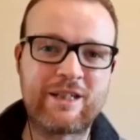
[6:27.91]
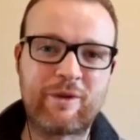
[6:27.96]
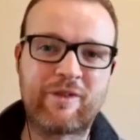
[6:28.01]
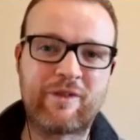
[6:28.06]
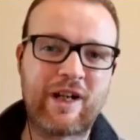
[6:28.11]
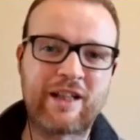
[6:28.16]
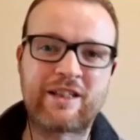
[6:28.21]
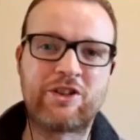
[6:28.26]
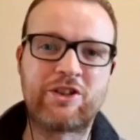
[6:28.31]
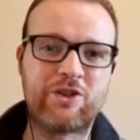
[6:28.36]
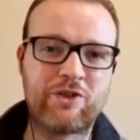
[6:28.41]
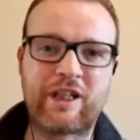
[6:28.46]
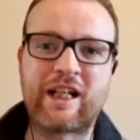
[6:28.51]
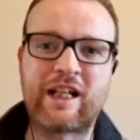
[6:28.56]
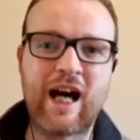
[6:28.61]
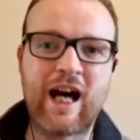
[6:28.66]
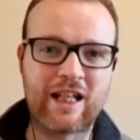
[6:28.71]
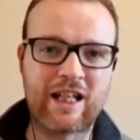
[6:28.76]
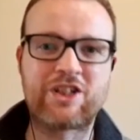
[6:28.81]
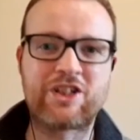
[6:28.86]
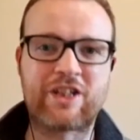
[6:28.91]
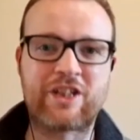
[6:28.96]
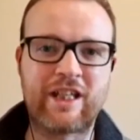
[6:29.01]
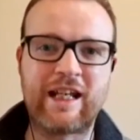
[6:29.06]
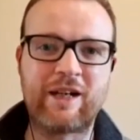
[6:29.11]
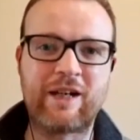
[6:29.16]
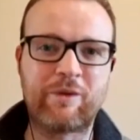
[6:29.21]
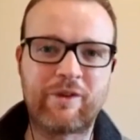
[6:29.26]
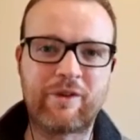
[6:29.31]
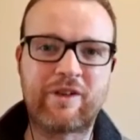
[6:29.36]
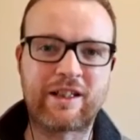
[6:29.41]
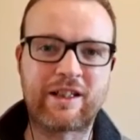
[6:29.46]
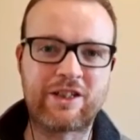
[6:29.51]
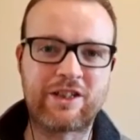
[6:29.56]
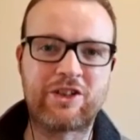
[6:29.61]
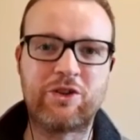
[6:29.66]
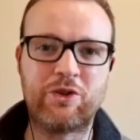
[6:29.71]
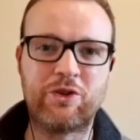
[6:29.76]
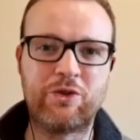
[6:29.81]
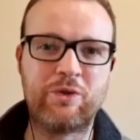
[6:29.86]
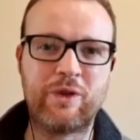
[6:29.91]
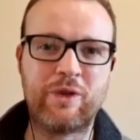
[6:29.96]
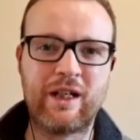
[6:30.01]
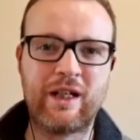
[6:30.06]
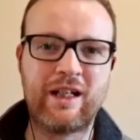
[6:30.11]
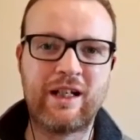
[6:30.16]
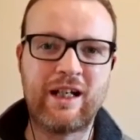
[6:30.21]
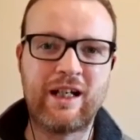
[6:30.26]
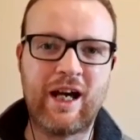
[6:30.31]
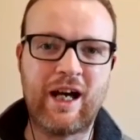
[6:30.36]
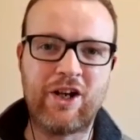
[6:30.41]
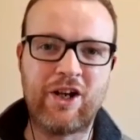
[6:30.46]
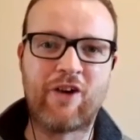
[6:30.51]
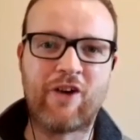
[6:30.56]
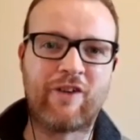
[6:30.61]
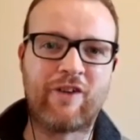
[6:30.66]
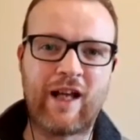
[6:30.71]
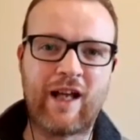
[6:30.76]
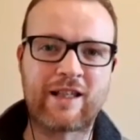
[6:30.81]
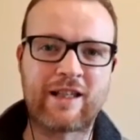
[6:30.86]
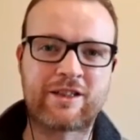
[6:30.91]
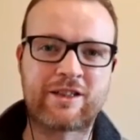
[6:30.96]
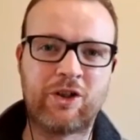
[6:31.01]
We've got to do the college thing. We've got to do an awful lot.